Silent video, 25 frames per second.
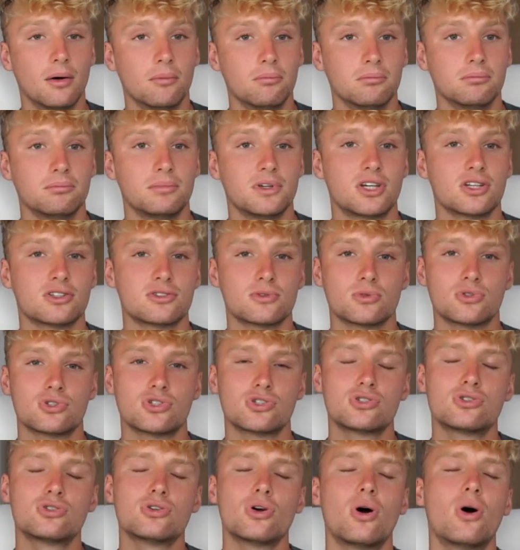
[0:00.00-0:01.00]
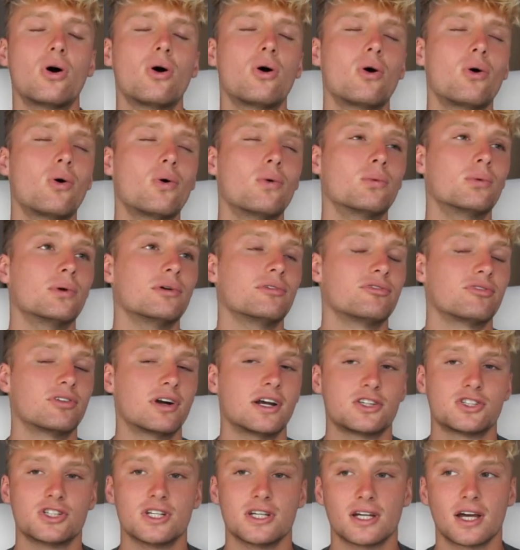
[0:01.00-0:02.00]
Because it was so
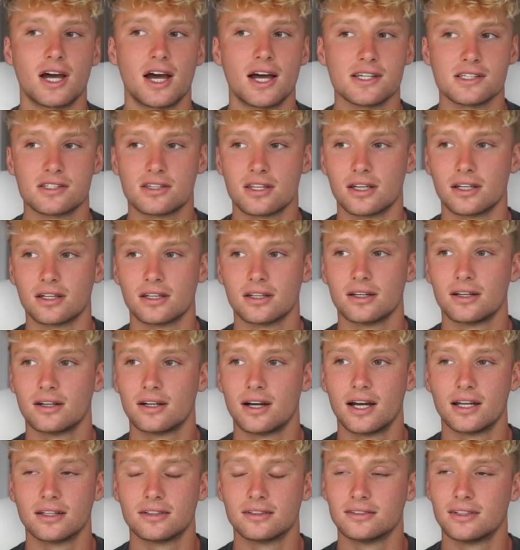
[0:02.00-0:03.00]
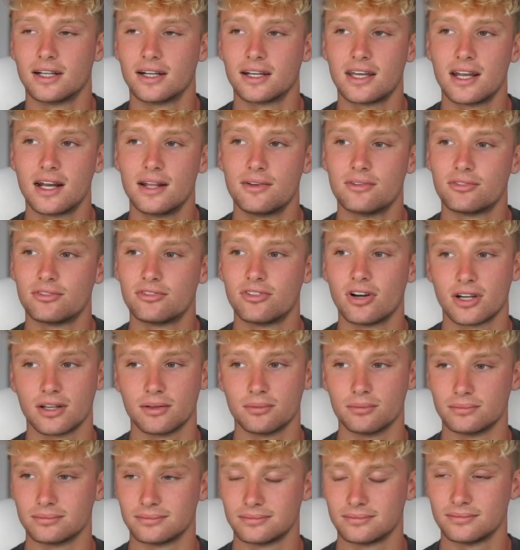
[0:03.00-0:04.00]
refreshing, guys. Like, I can't even
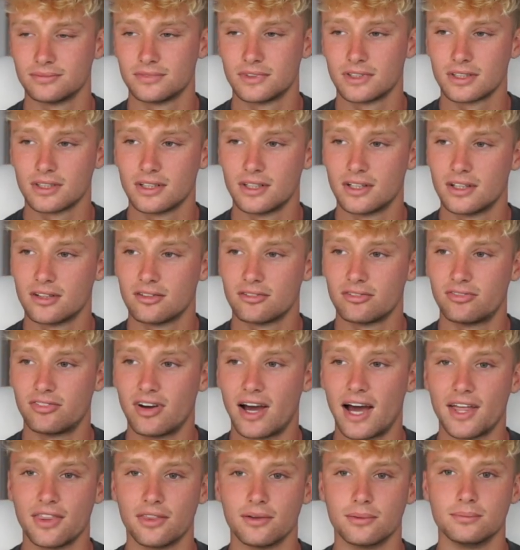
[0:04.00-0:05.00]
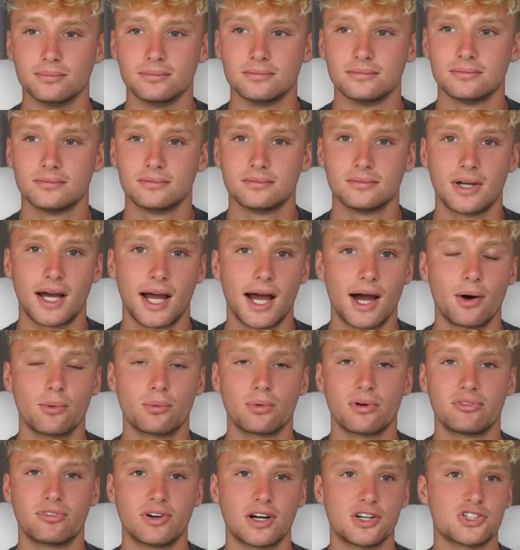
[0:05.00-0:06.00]
fucking fathom how
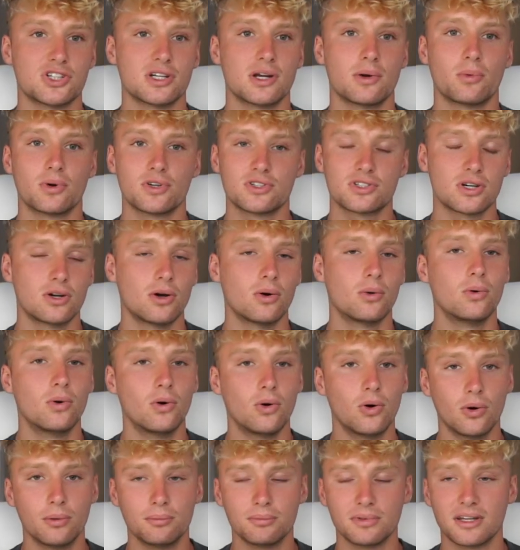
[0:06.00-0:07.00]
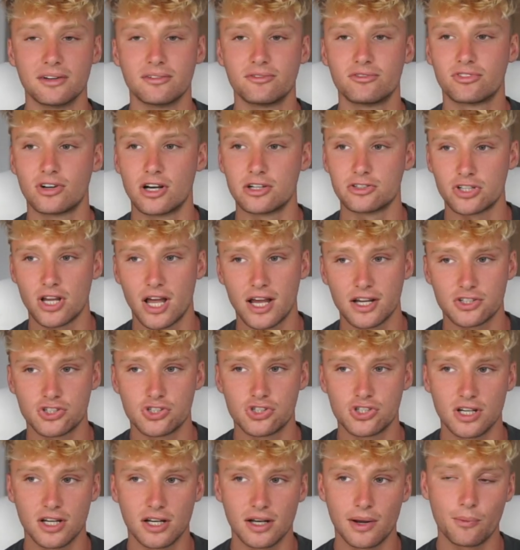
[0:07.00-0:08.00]
refreshing it was to go home, get fresh
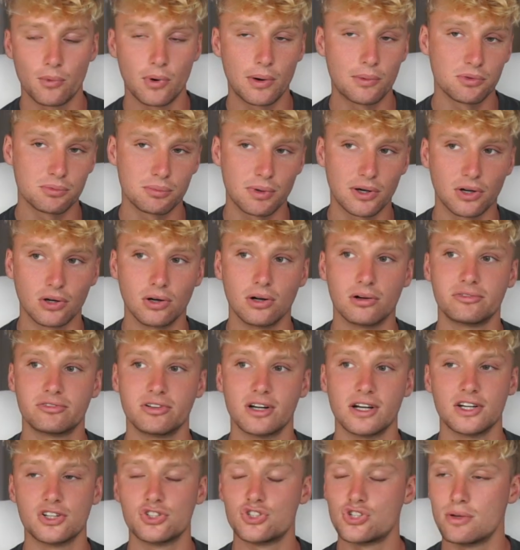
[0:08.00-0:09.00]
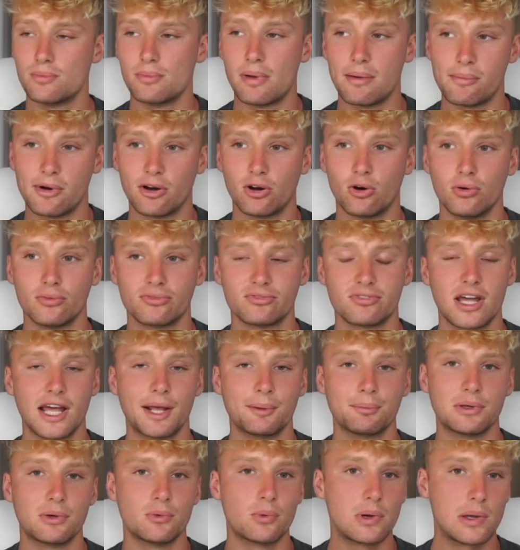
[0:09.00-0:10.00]
oxygen. I went with my girlfriend. She met my whole
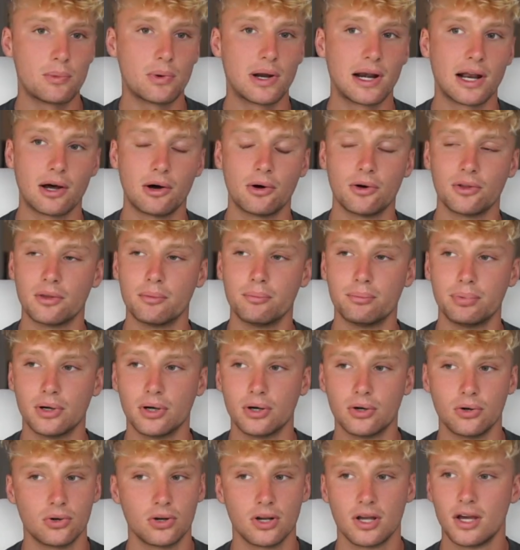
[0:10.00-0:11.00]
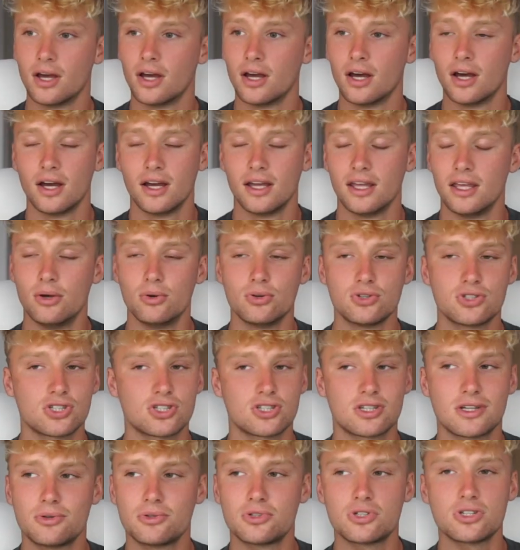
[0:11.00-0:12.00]
family. We went out on the boat. It was
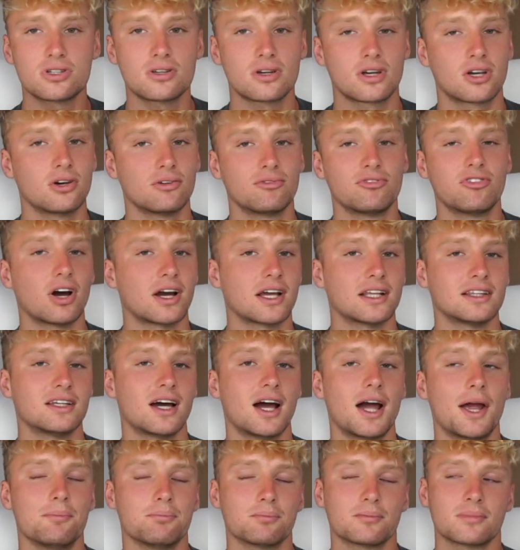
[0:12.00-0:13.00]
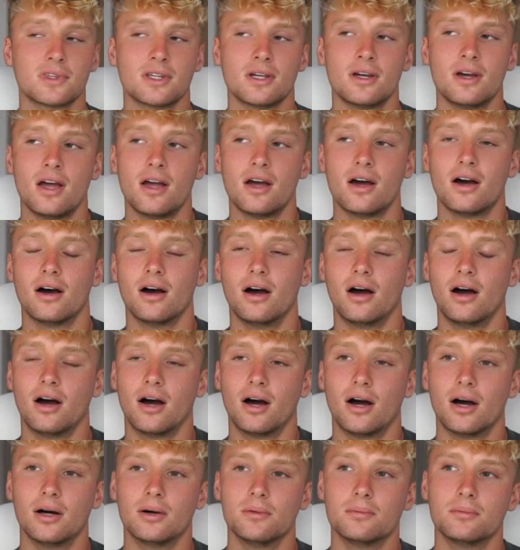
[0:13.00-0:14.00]
just a good fucking
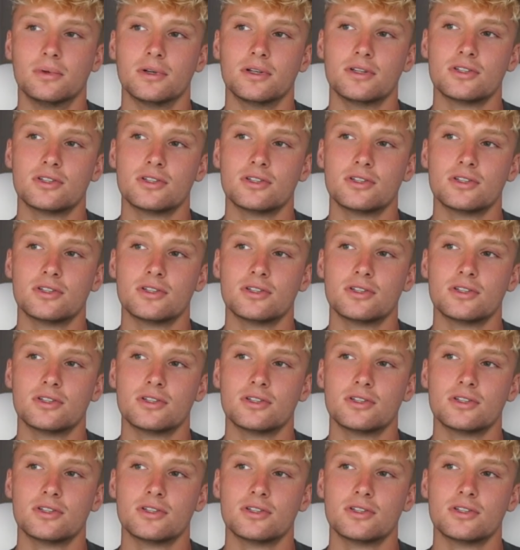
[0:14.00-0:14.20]
time.